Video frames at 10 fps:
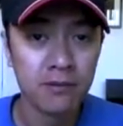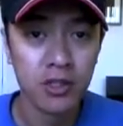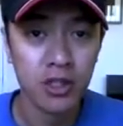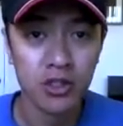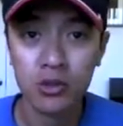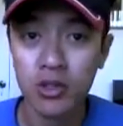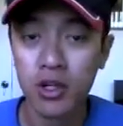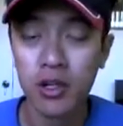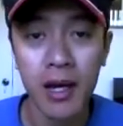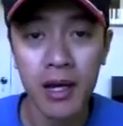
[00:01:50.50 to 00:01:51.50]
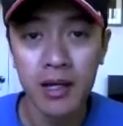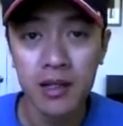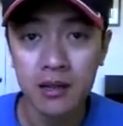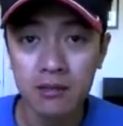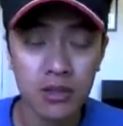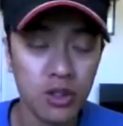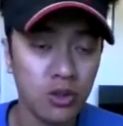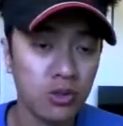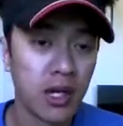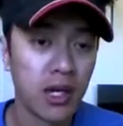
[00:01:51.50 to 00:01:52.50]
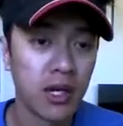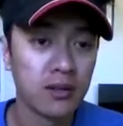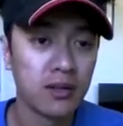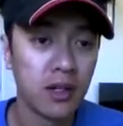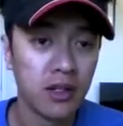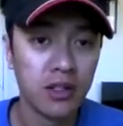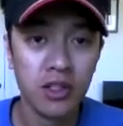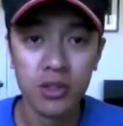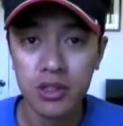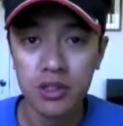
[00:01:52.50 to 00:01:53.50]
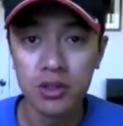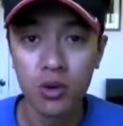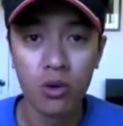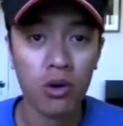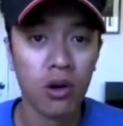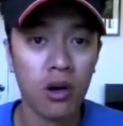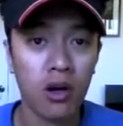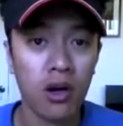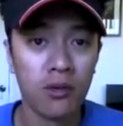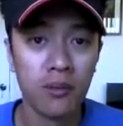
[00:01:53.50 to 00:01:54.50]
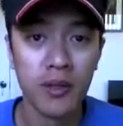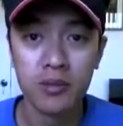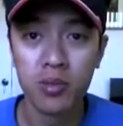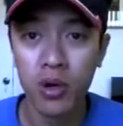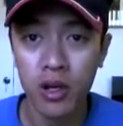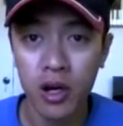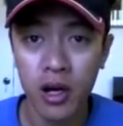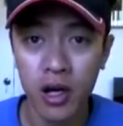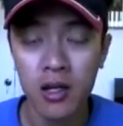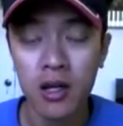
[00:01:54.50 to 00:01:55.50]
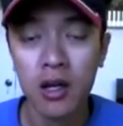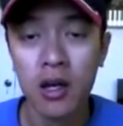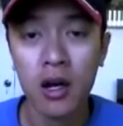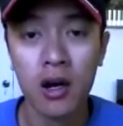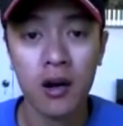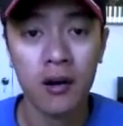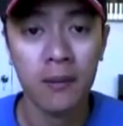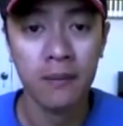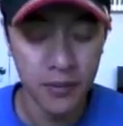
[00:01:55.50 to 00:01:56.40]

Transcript: there's no turning back. You can't undo it, or uh, from this point on, um,